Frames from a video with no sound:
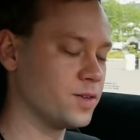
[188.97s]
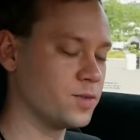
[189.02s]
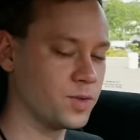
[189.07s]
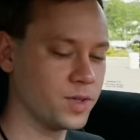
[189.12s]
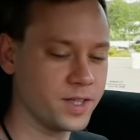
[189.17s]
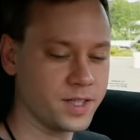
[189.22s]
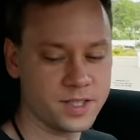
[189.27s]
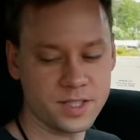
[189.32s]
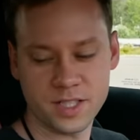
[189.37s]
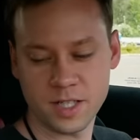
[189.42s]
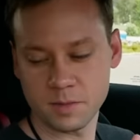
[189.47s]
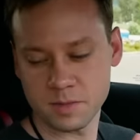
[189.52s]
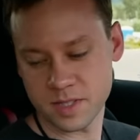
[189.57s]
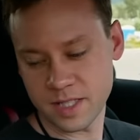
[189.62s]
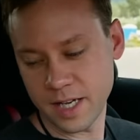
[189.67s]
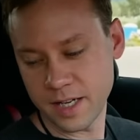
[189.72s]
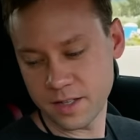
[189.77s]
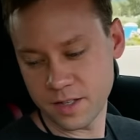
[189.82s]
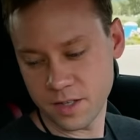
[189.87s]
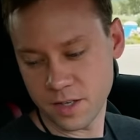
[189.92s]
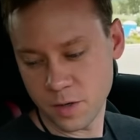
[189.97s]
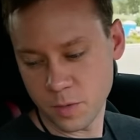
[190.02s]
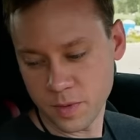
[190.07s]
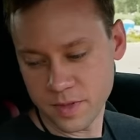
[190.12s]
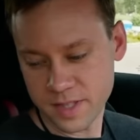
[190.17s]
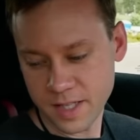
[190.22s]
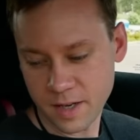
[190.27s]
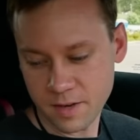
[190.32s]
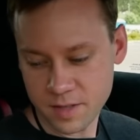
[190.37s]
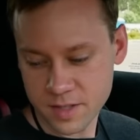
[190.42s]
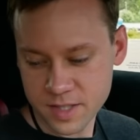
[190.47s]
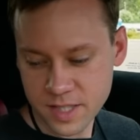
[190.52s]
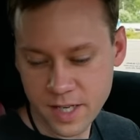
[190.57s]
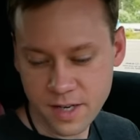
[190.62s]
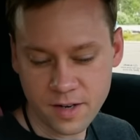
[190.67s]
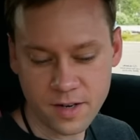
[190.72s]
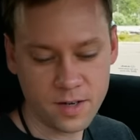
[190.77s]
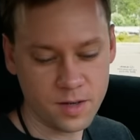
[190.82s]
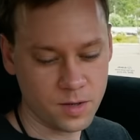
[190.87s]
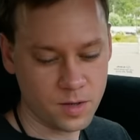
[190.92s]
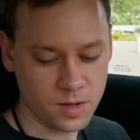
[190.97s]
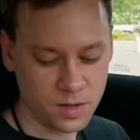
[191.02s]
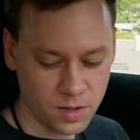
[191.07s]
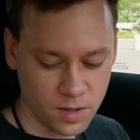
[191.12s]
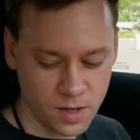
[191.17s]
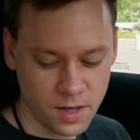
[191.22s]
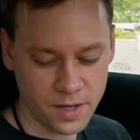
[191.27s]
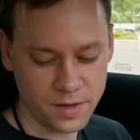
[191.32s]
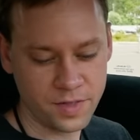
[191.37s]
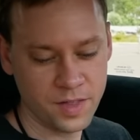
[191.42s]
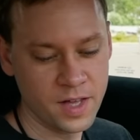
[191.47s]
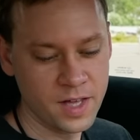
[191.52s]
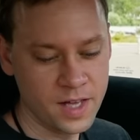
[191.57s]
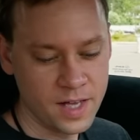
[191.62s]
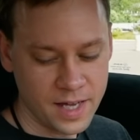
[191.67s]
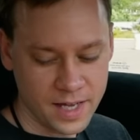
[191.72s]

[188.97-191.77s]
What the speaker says: It really just comes down to, do you want the Alcantara or cloth,